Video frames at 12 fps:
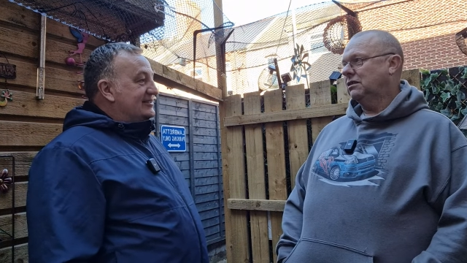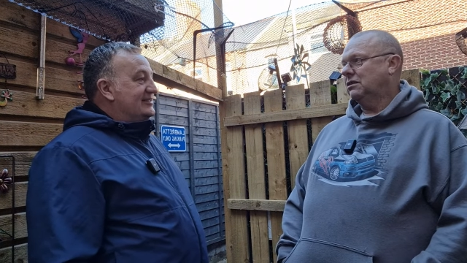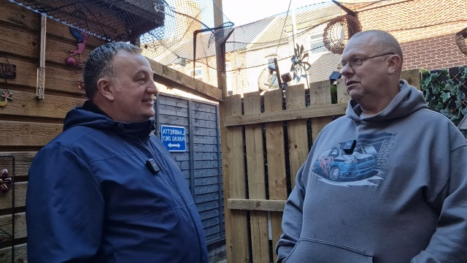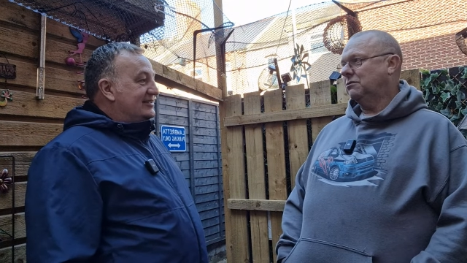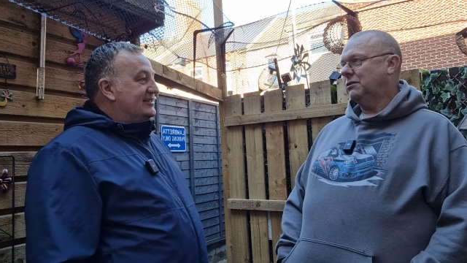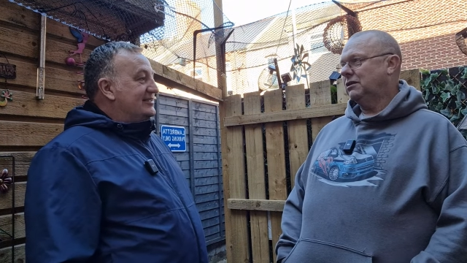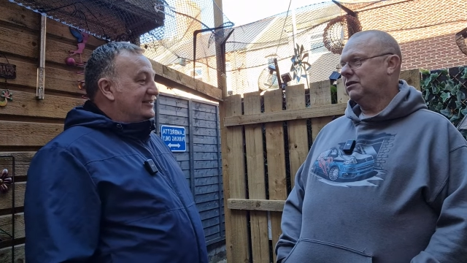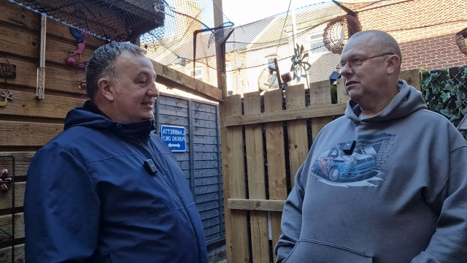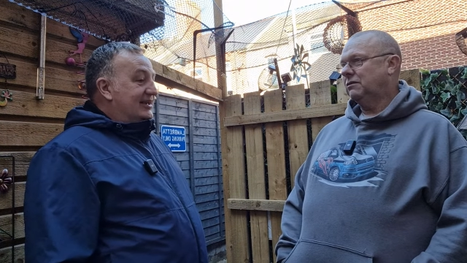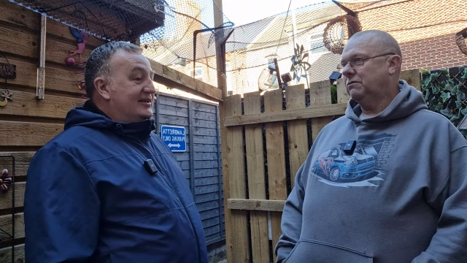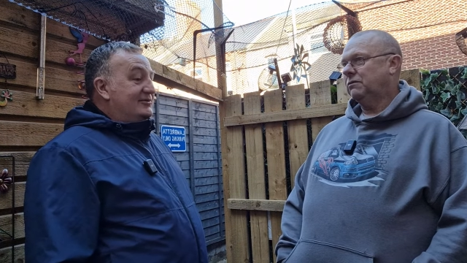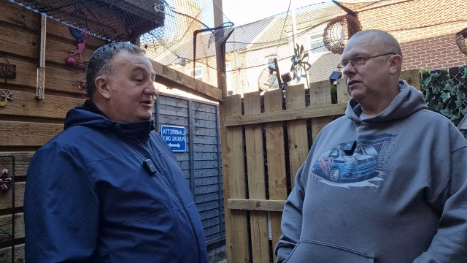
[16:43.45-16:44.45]
Speaker 1: You know what I mean?
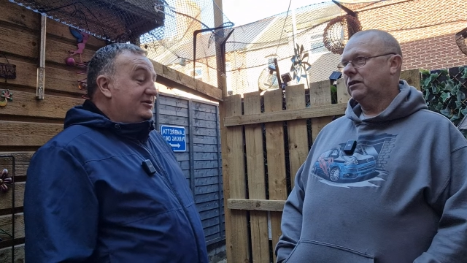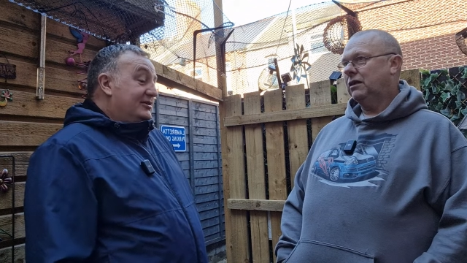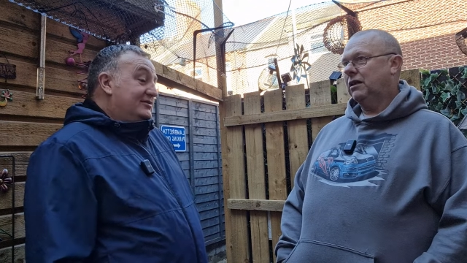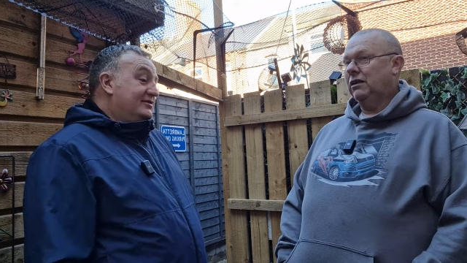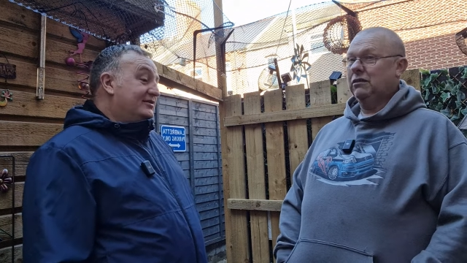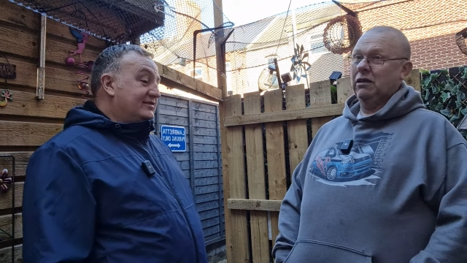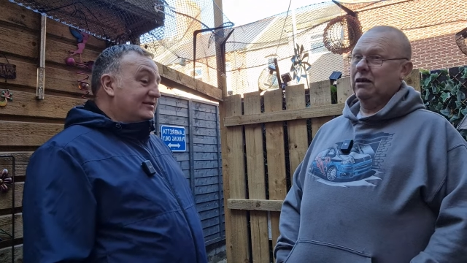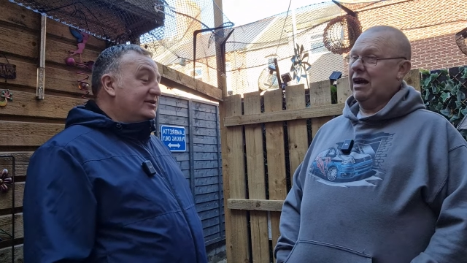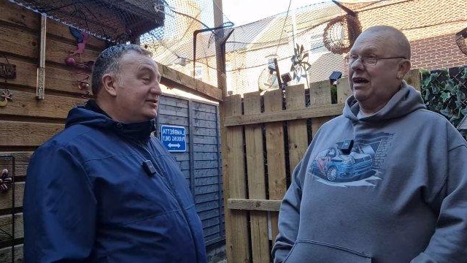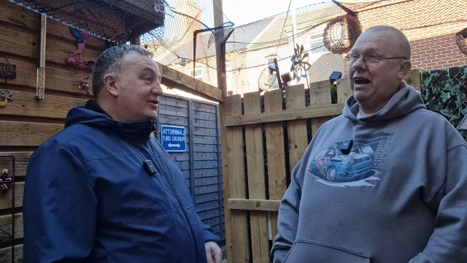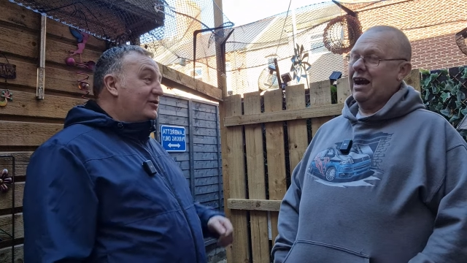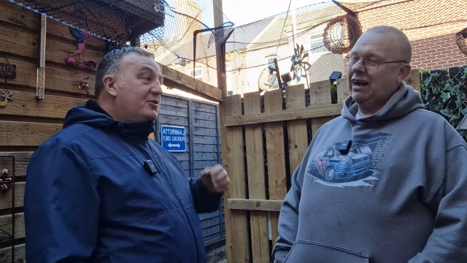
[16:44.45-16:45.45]
Yeah. Well, like,
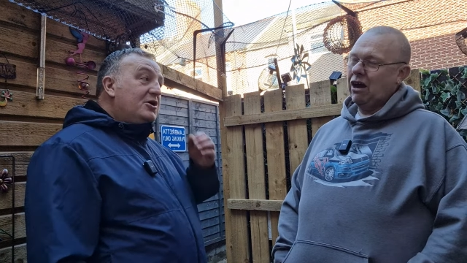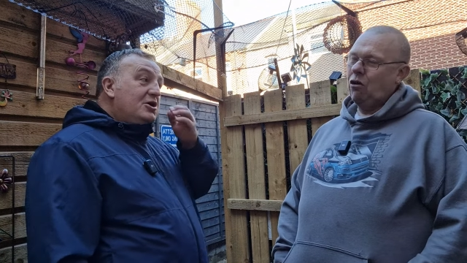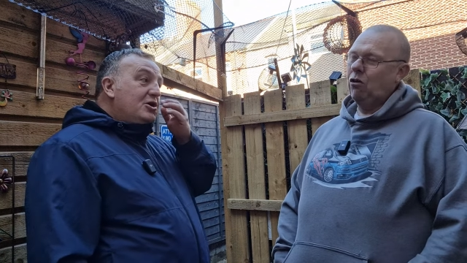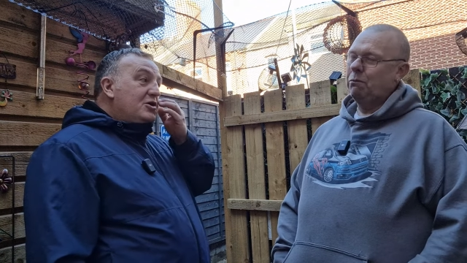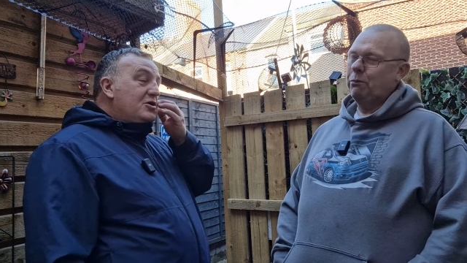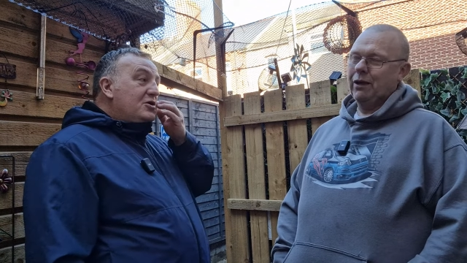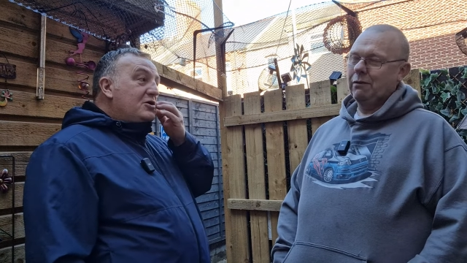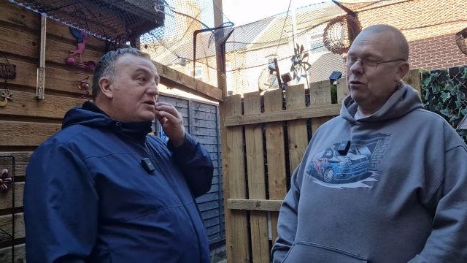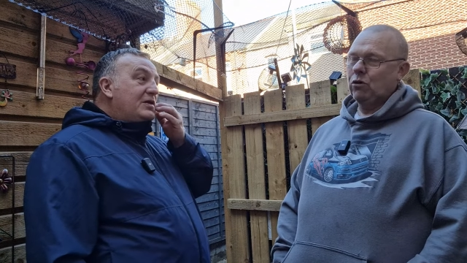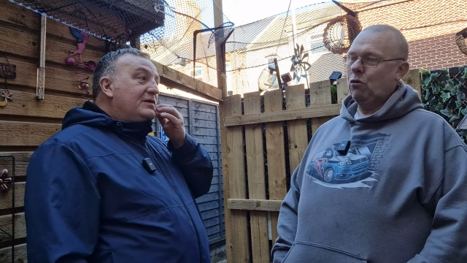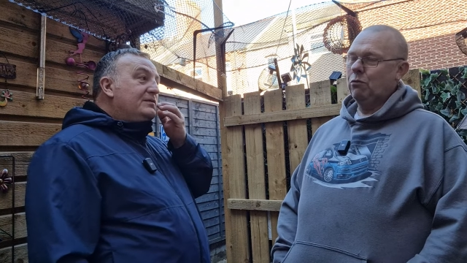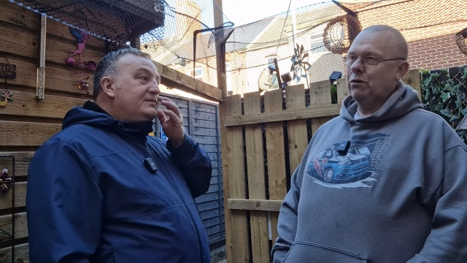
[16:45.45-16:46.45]
I, I can't blame
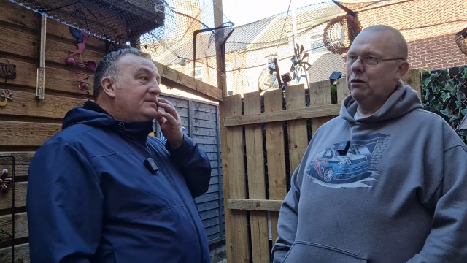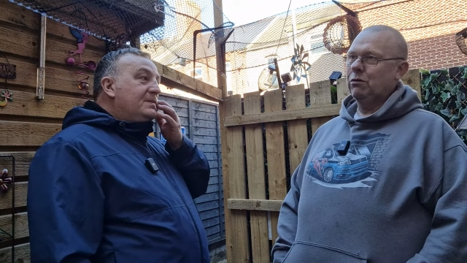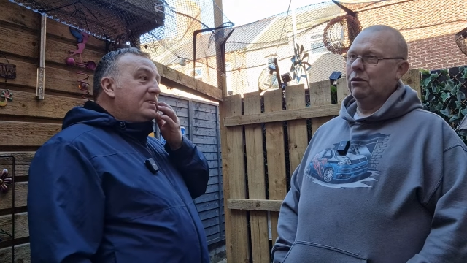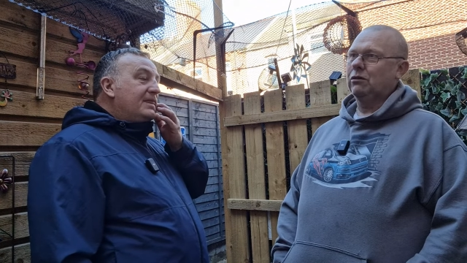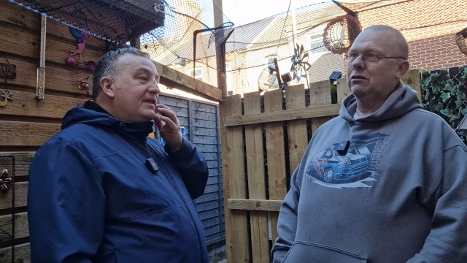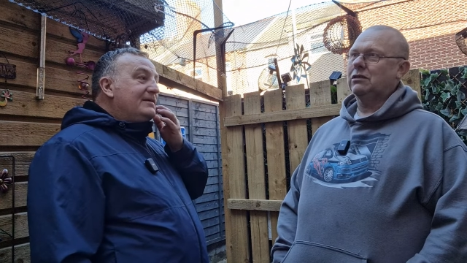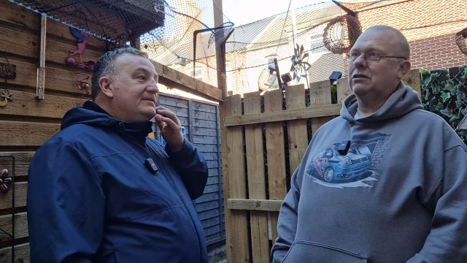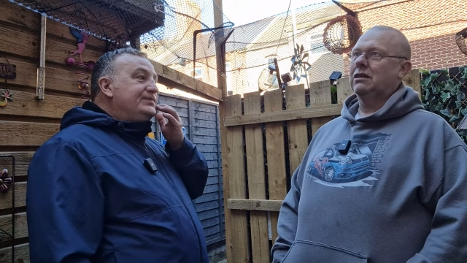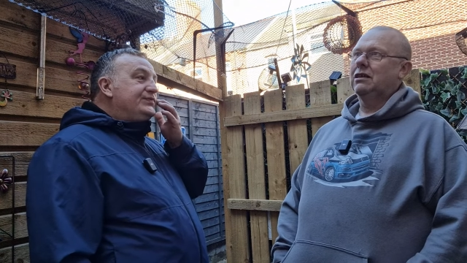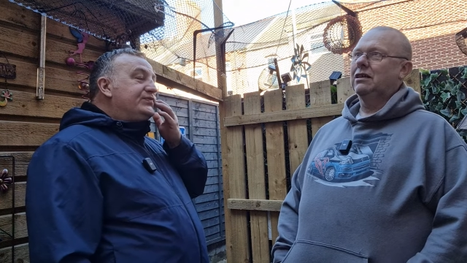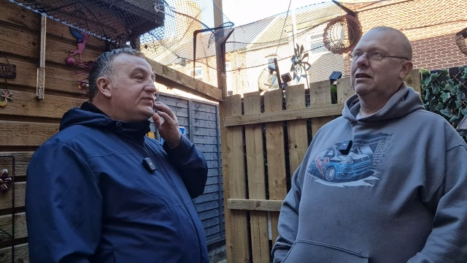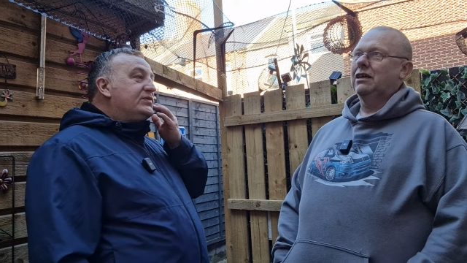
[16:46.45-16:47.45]
the company because
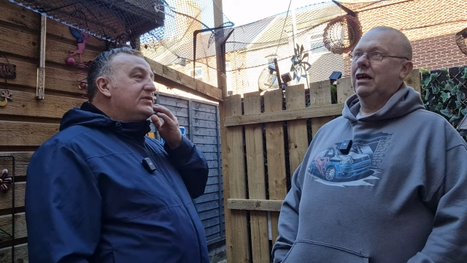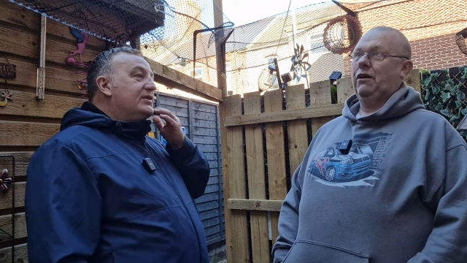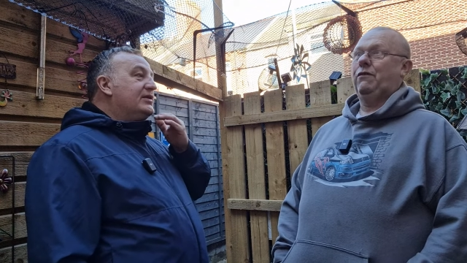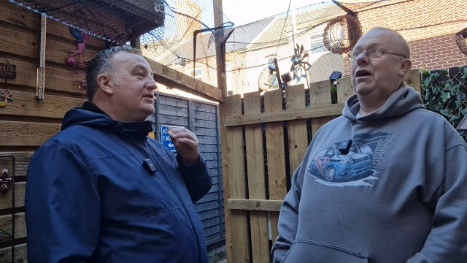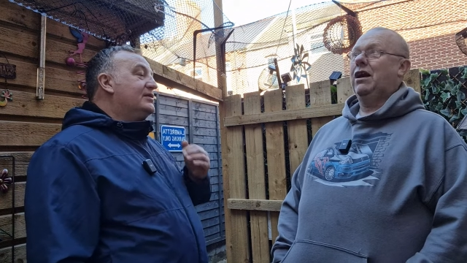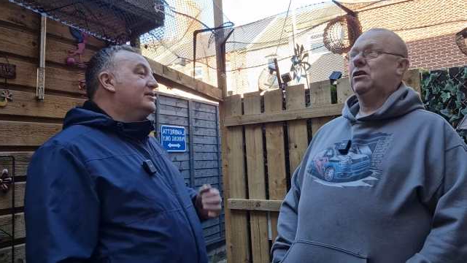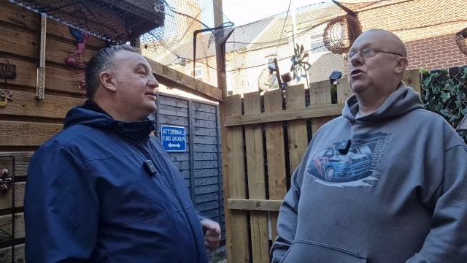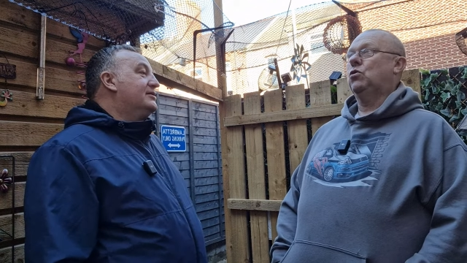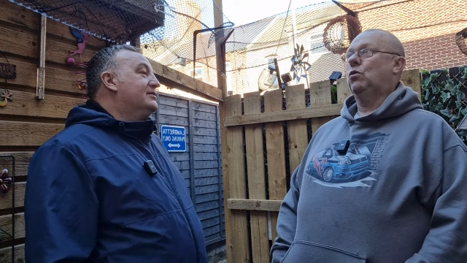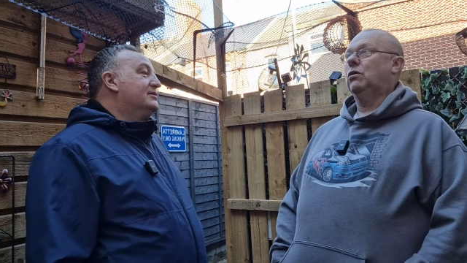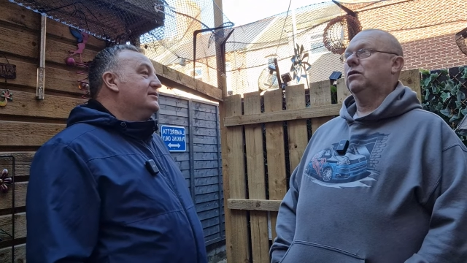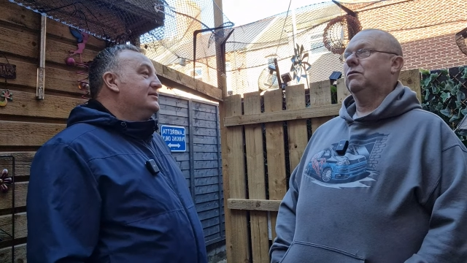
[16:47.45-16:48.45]
if I had
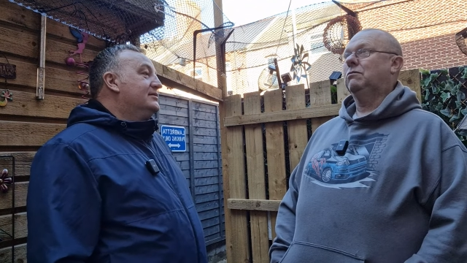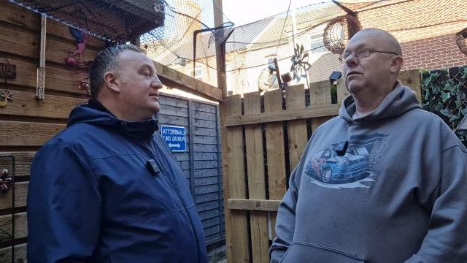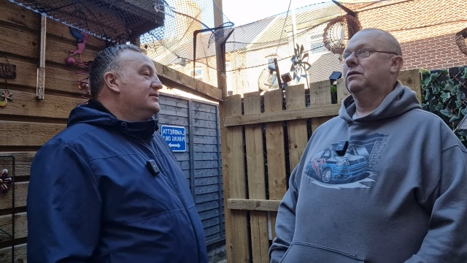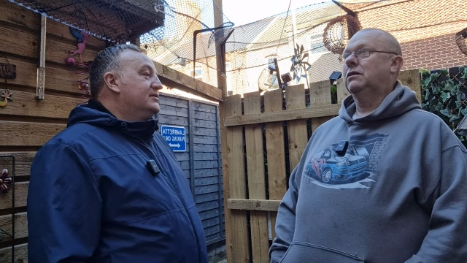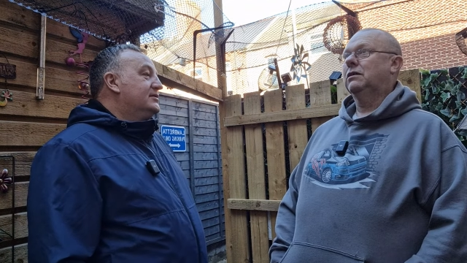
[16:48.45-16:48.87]
told them